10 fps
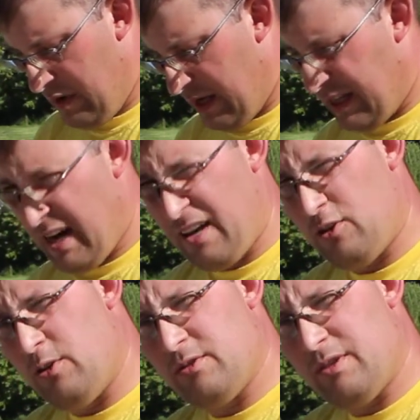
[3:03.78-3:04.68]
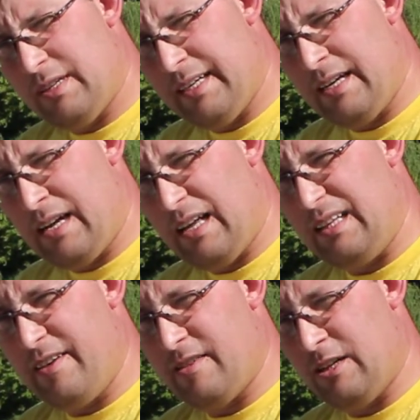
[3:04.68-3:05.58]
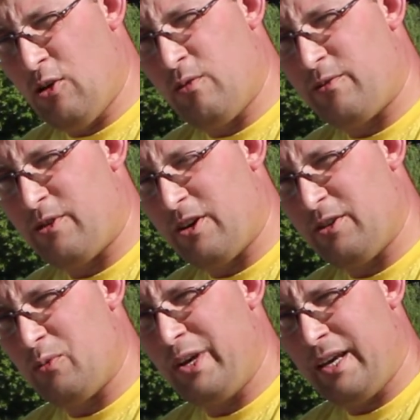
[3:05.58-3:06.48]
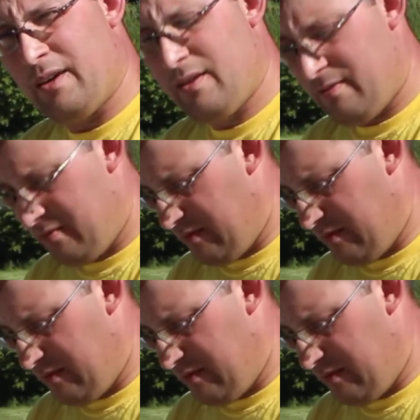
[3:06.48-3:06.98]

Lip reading: And then I close the lid and I leave it alone for a good week.